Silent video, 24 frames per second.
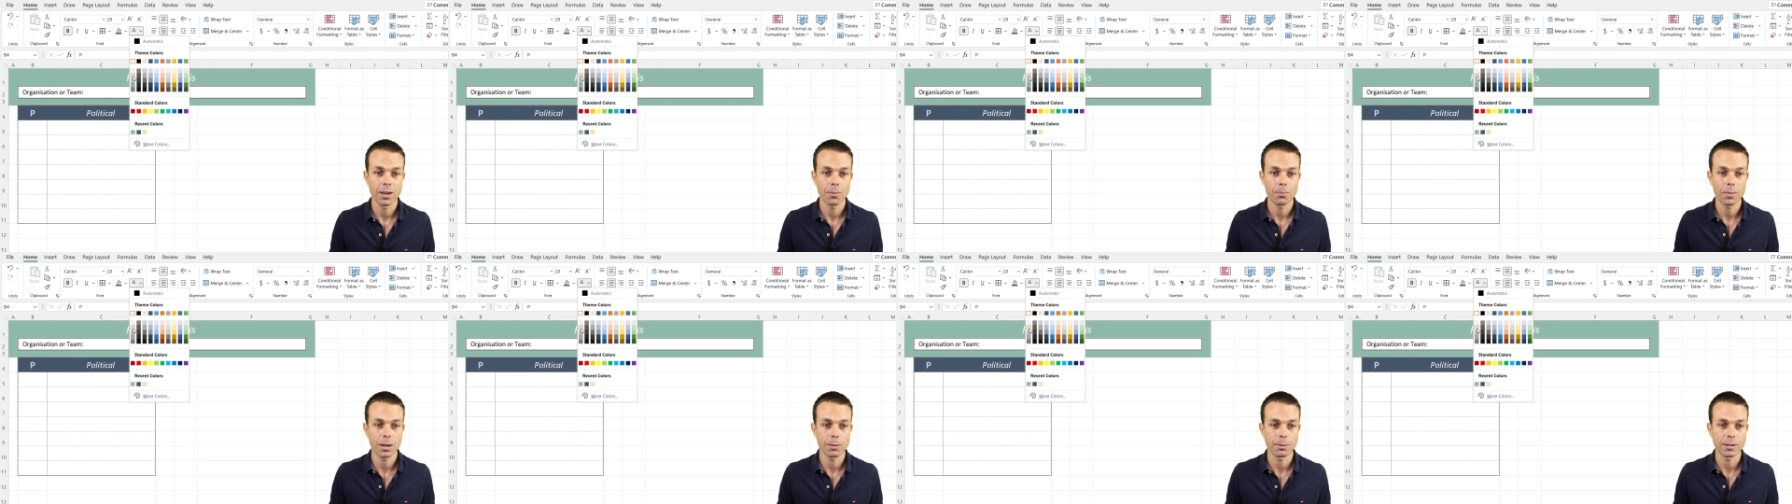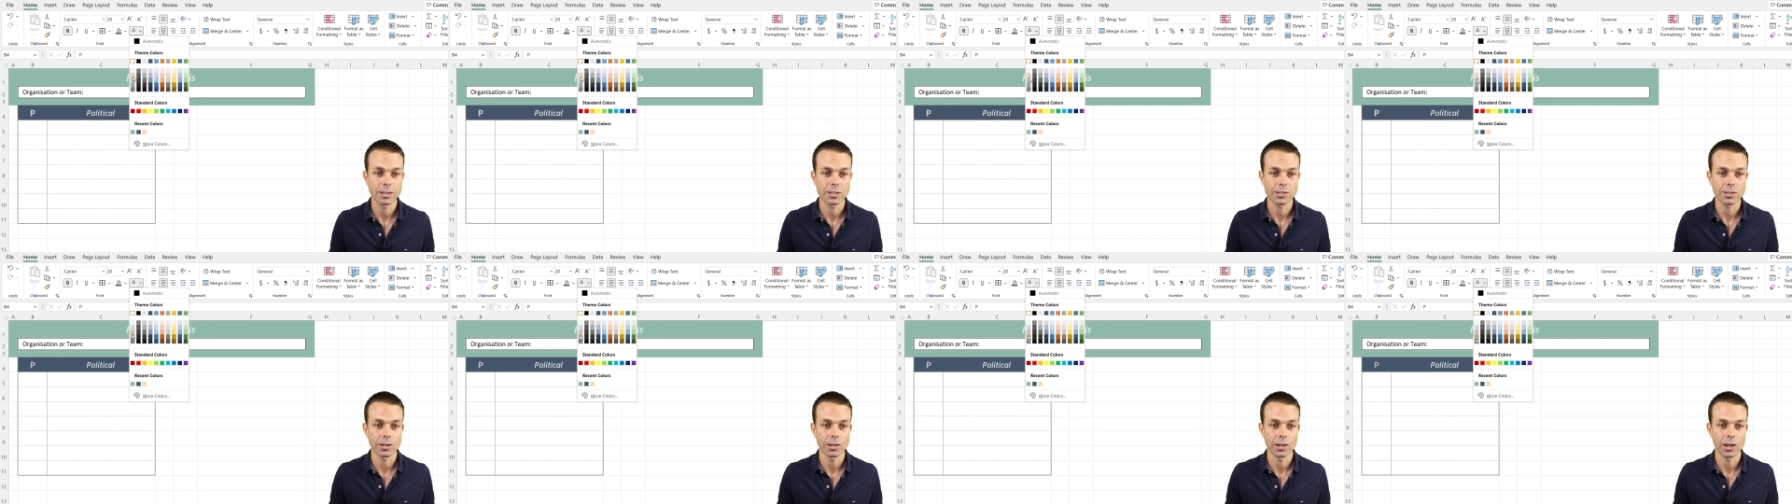maybe
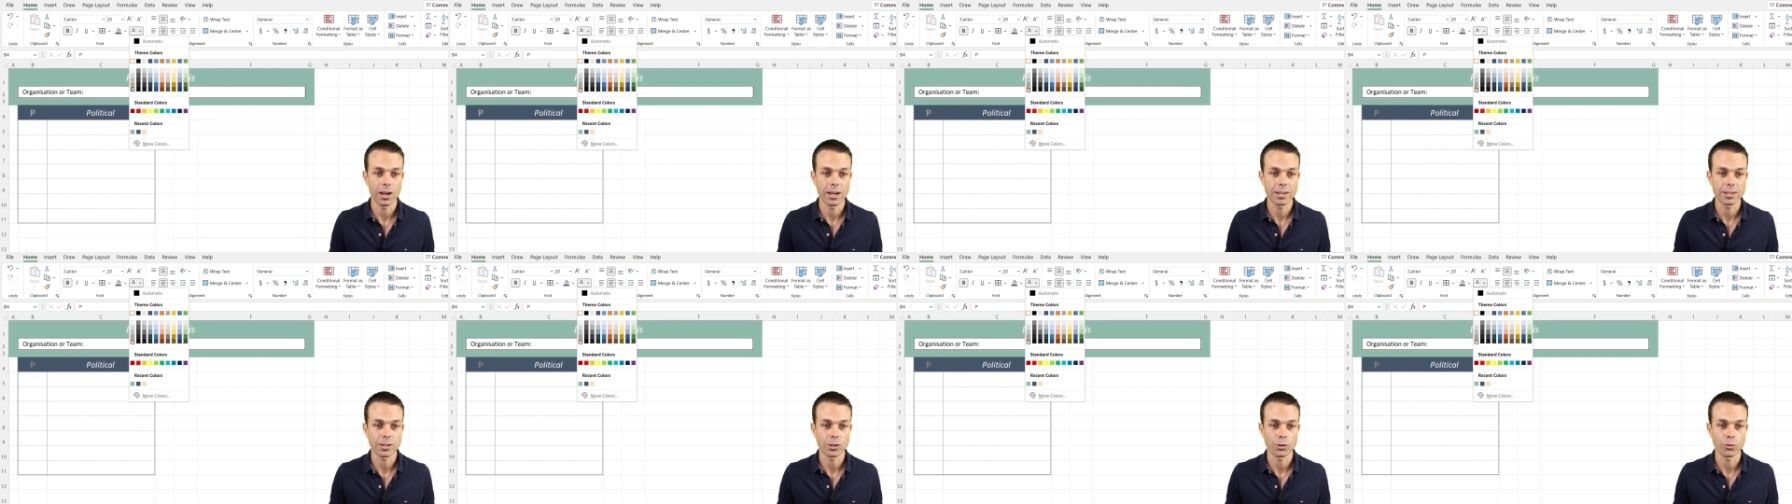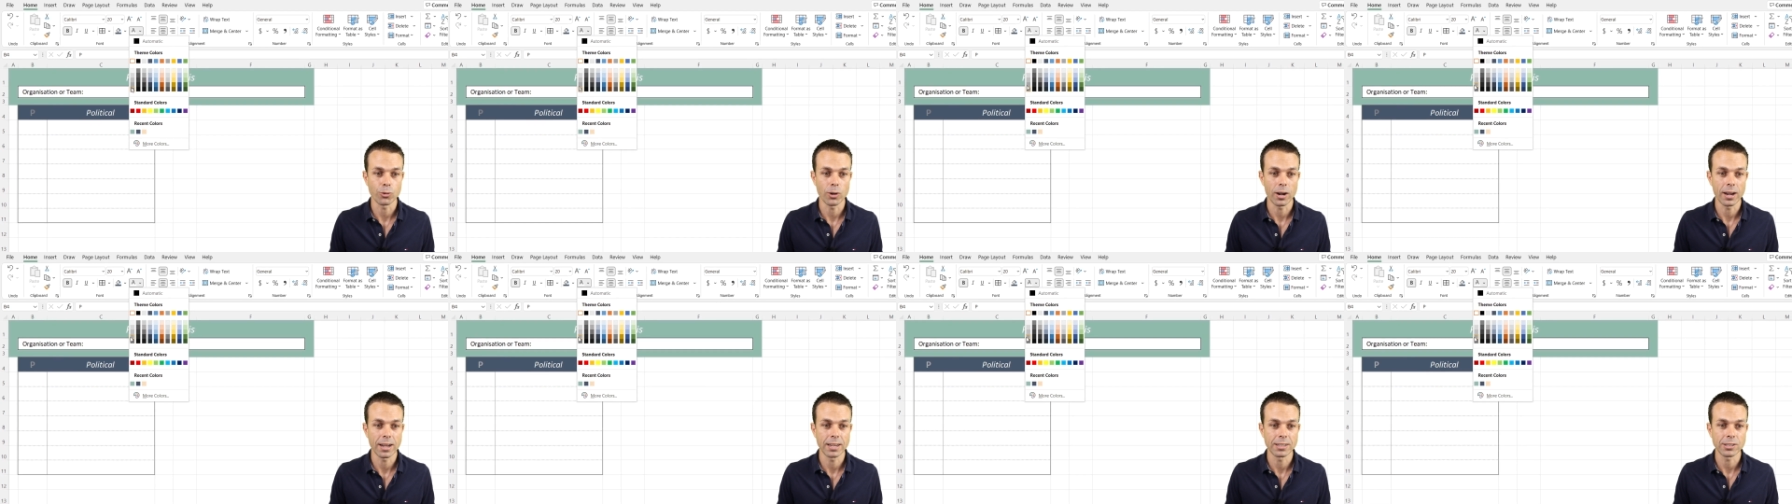just a lighter
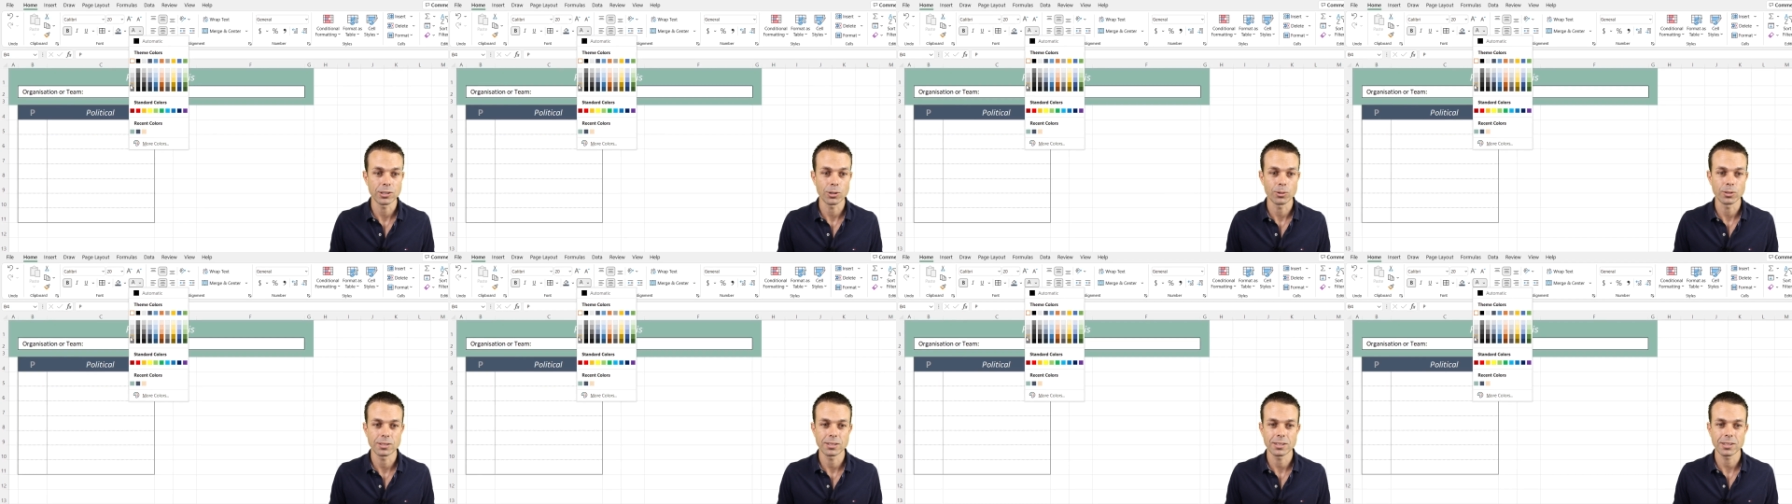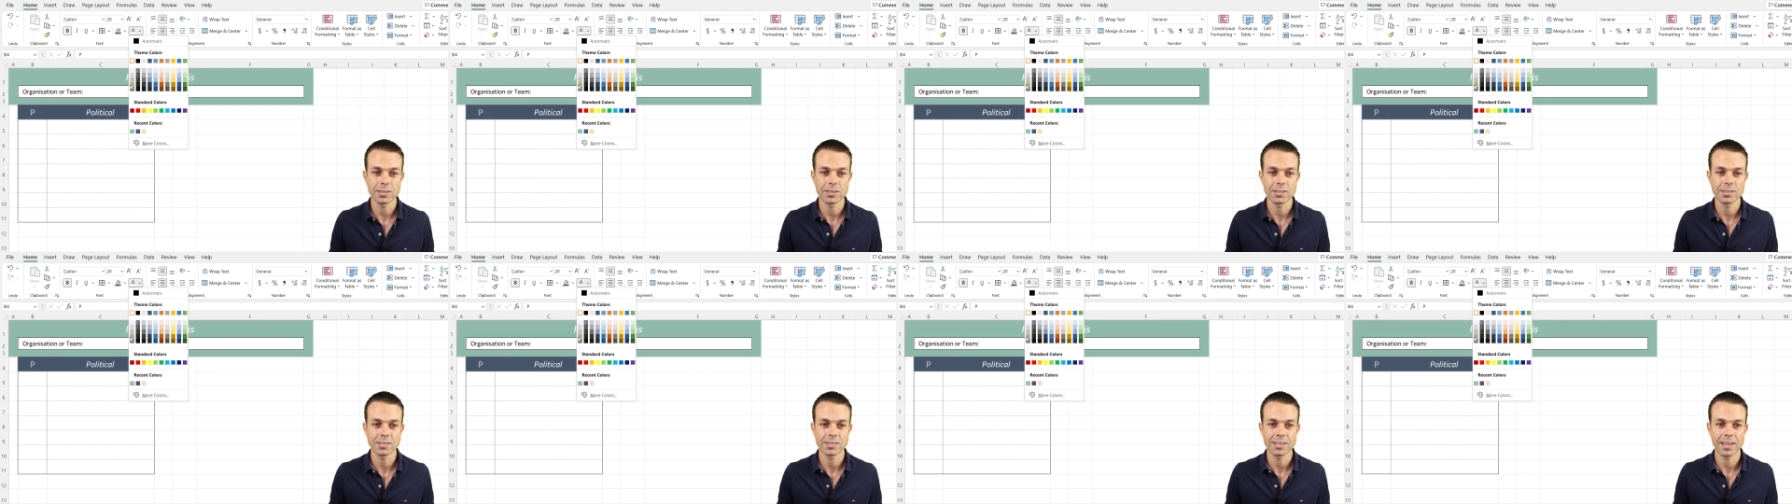gray so it
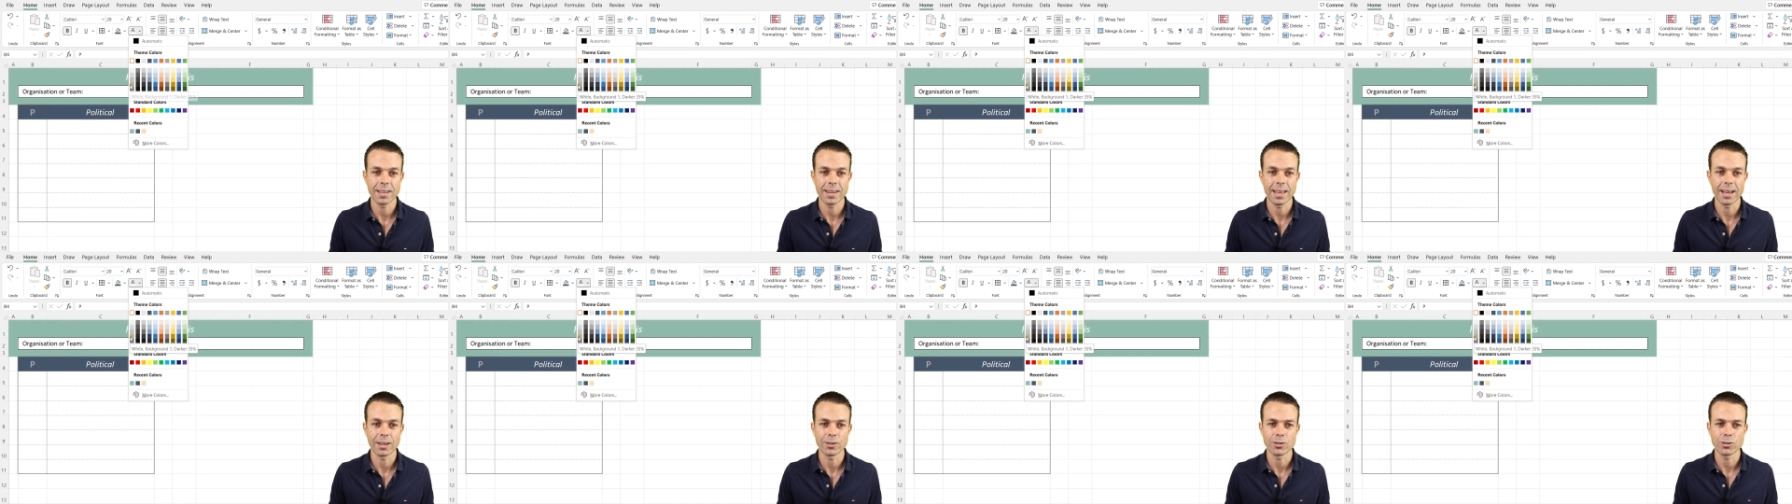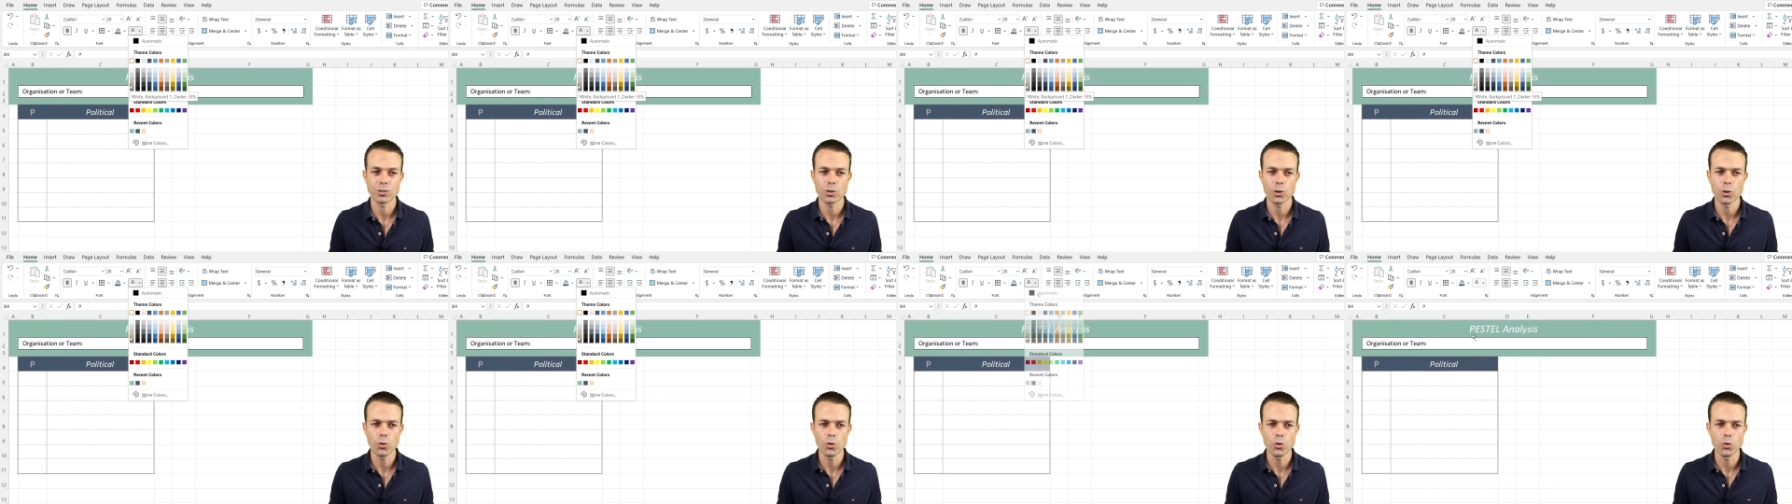doesn't stand
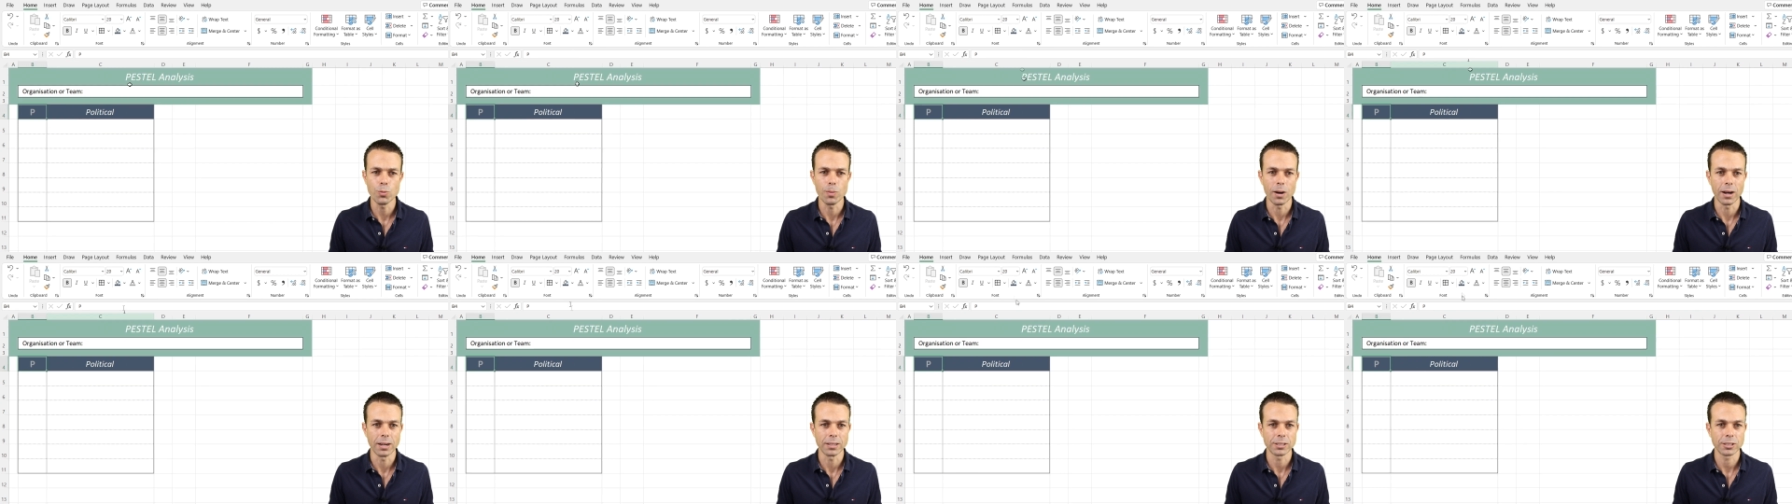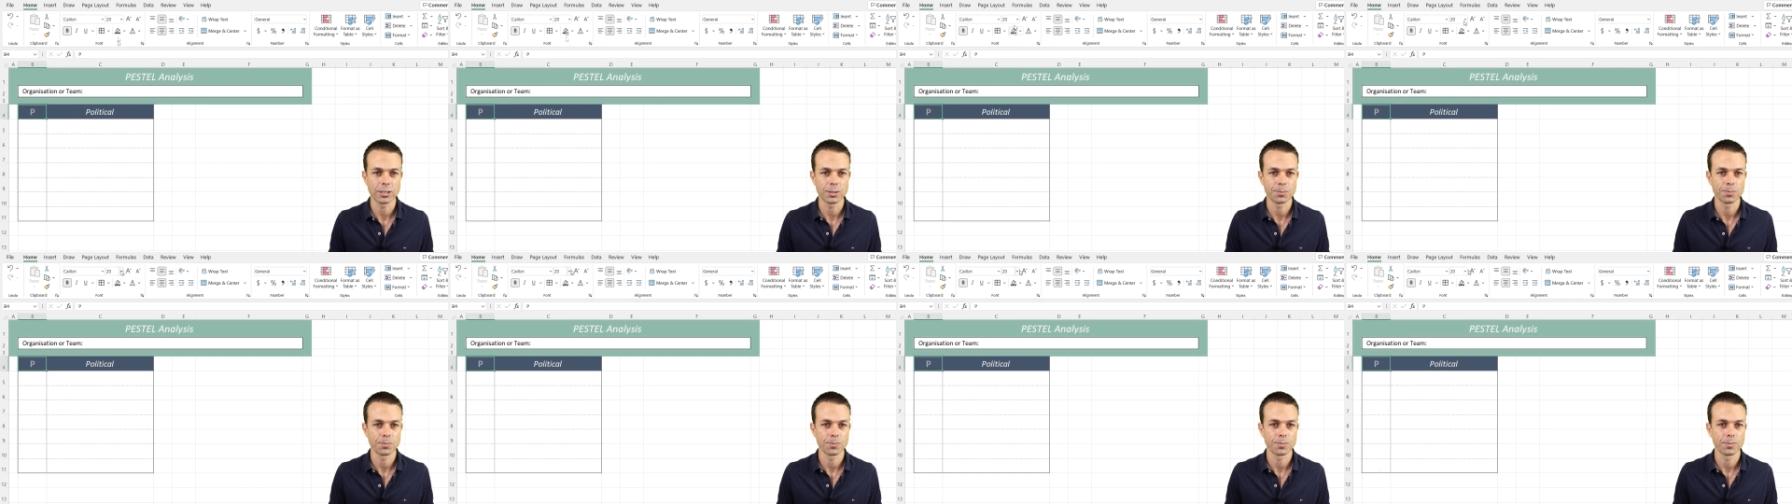out too
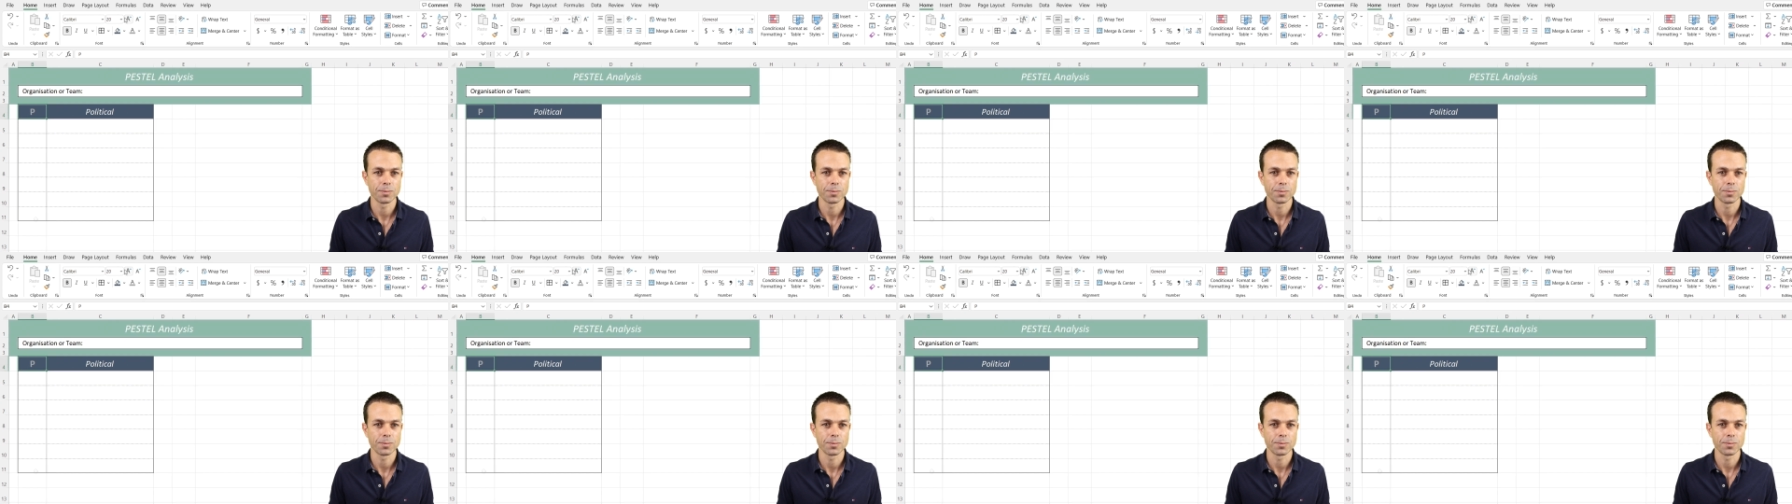much.